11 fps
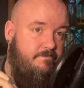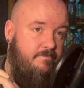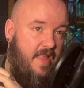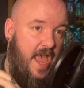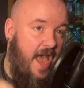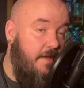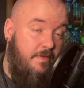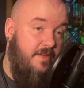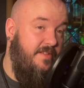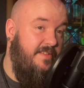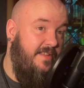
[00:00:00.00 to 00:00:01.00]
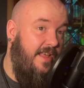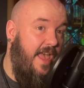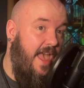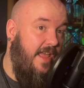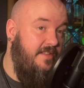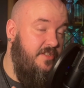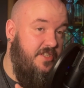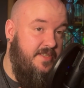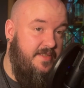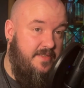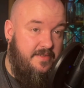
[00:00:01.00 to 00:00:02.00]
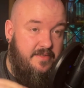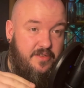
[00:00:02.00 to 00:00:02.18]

happened and just